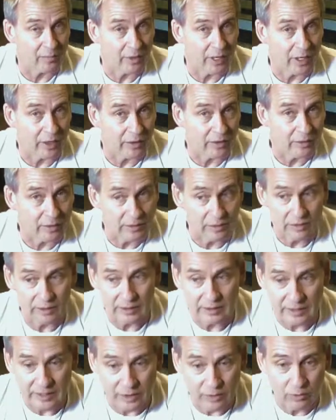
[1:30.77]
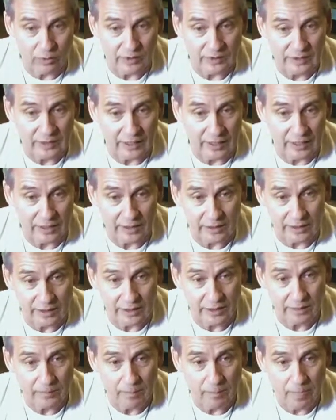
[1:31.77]
about the sequence that I
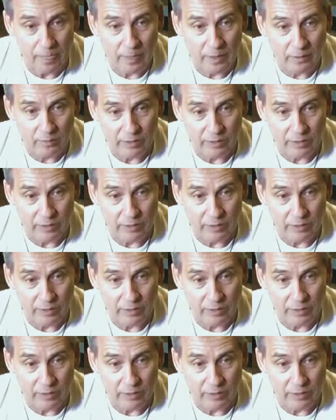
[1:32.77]
did